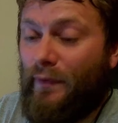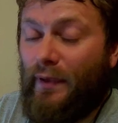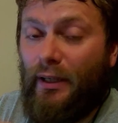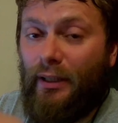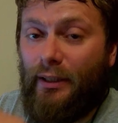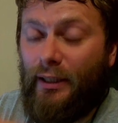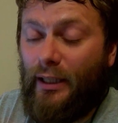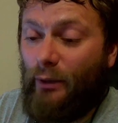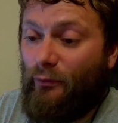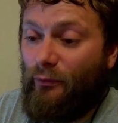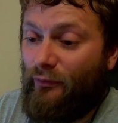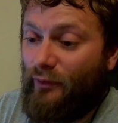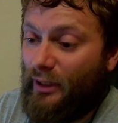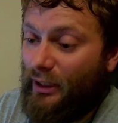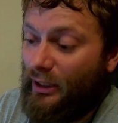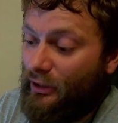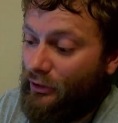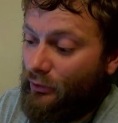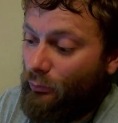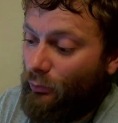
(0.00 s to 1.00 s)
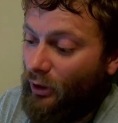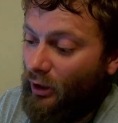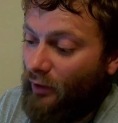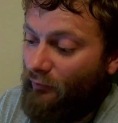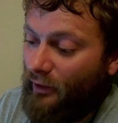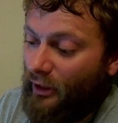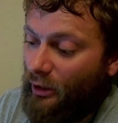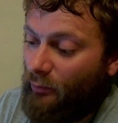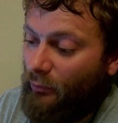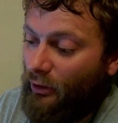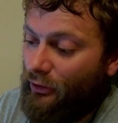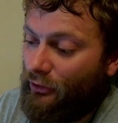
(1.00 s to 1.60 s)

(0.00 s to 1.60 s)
Now with these, what I think I might